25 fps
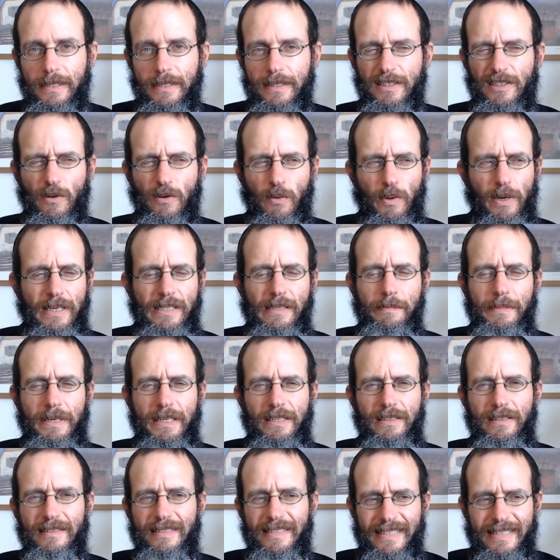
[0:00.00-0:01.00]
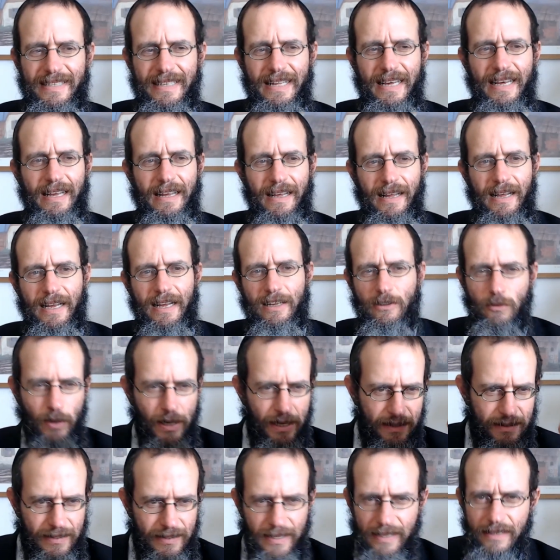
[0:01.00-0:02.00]
So what does it mean, Zera, to
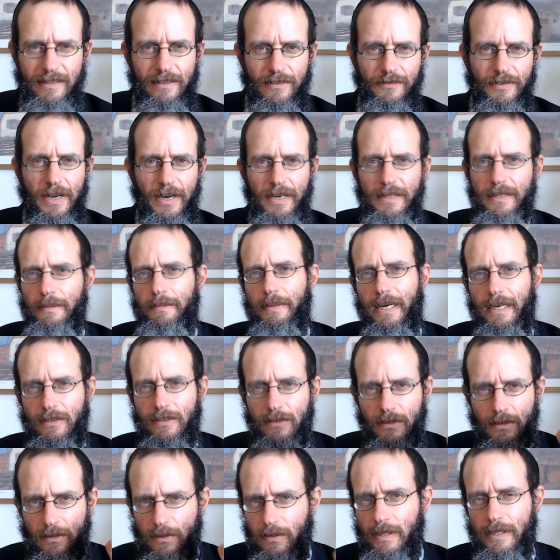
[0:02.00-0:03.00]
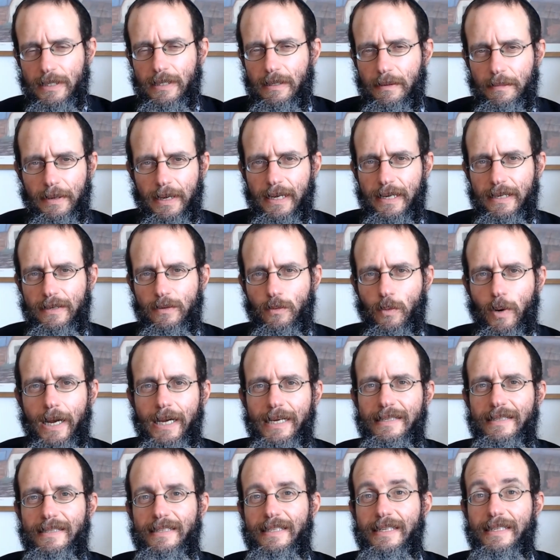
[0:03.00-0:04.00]
identify the bad, to look at the bad? Why
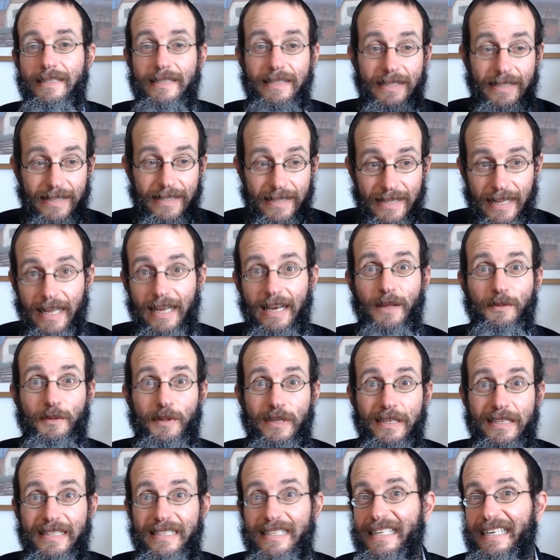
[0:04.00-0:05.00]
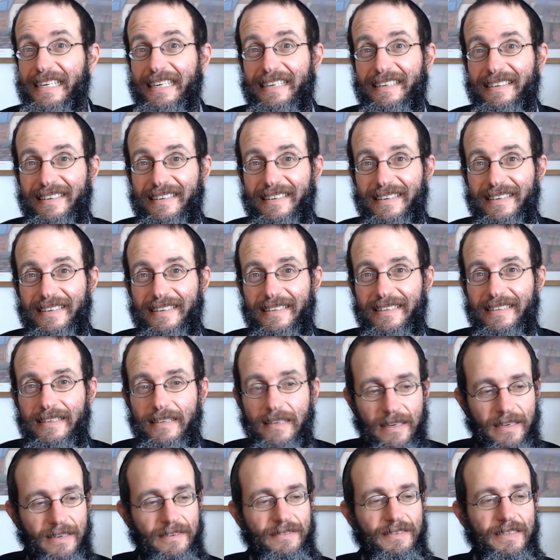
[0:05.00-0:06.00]
is this the Zera, the seed
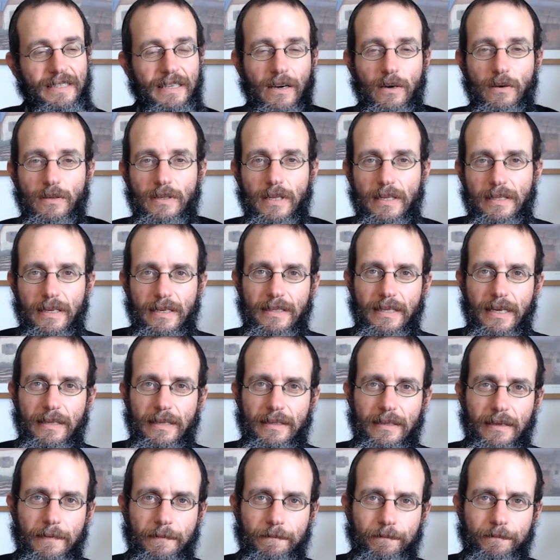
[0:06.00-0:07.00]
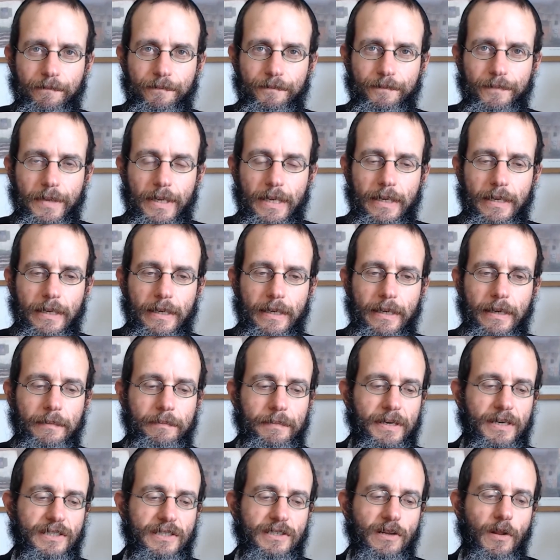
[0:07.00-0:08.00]
of Itaruta Diltata?
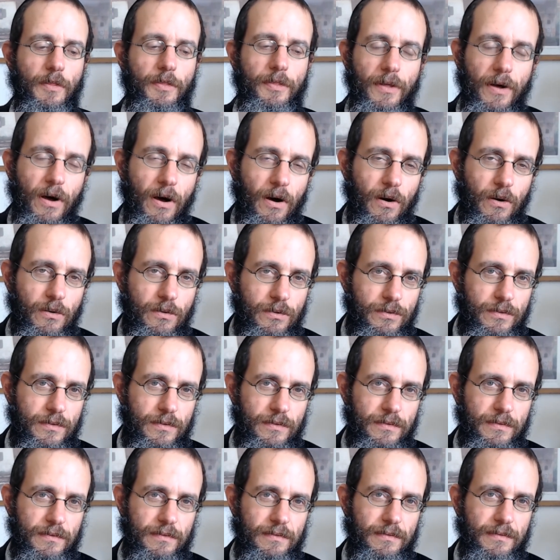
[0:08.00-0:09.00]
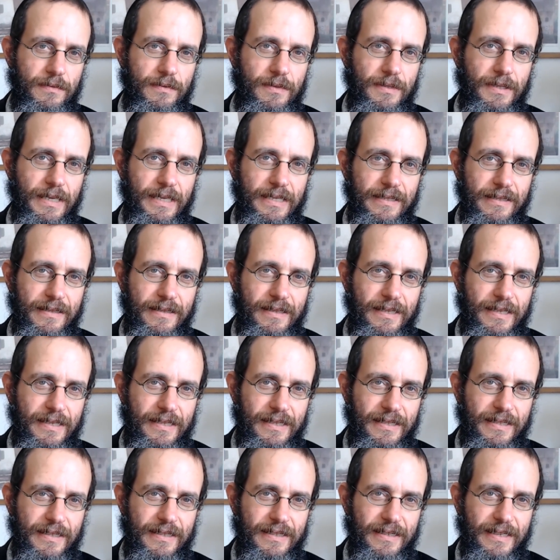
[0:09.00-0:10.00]
Because although
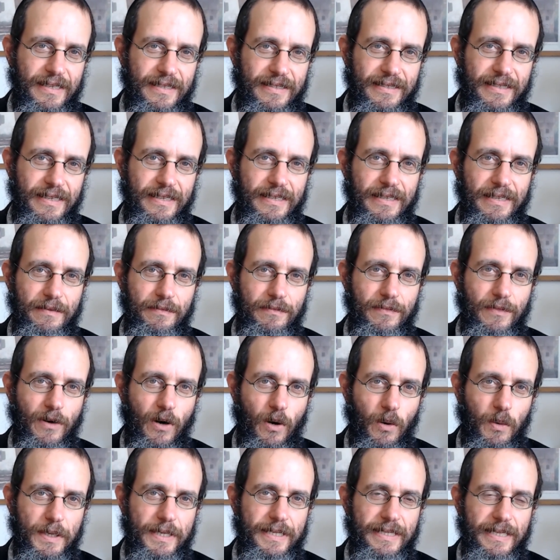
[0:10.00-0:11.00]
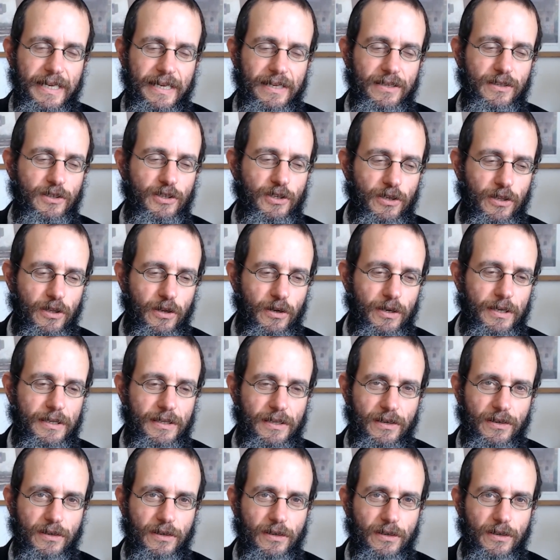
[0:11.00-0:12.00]
the Hasidim always said you should look at
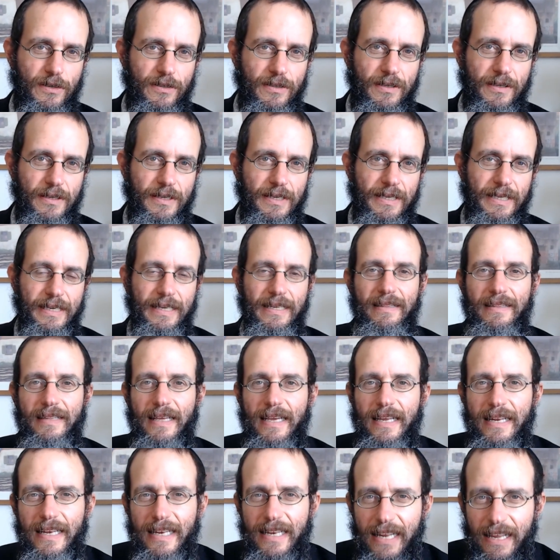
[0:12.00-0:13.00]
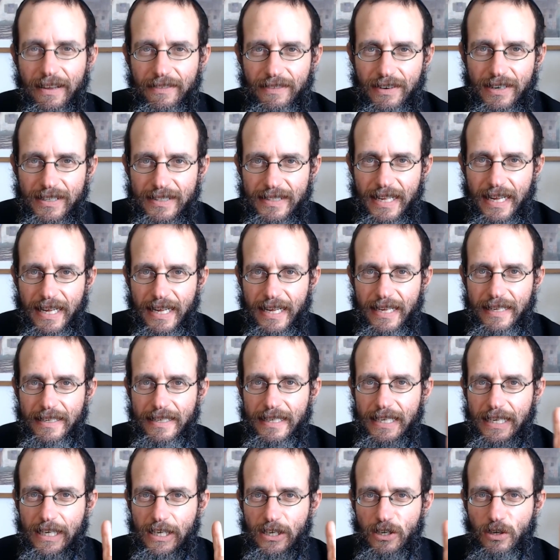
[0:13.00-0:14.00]
the good, they never
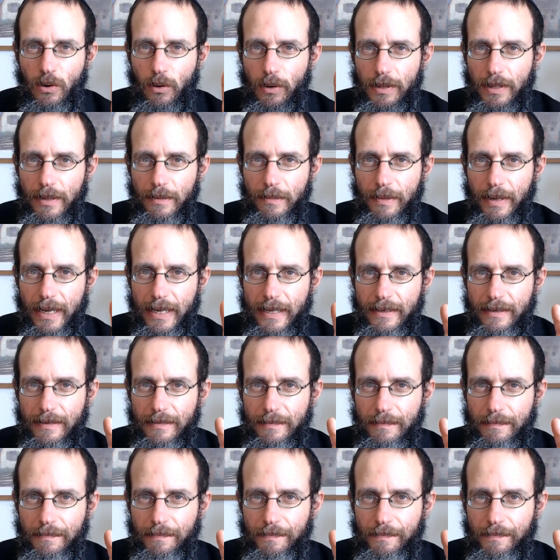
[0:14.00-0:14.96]
said ignore the bad.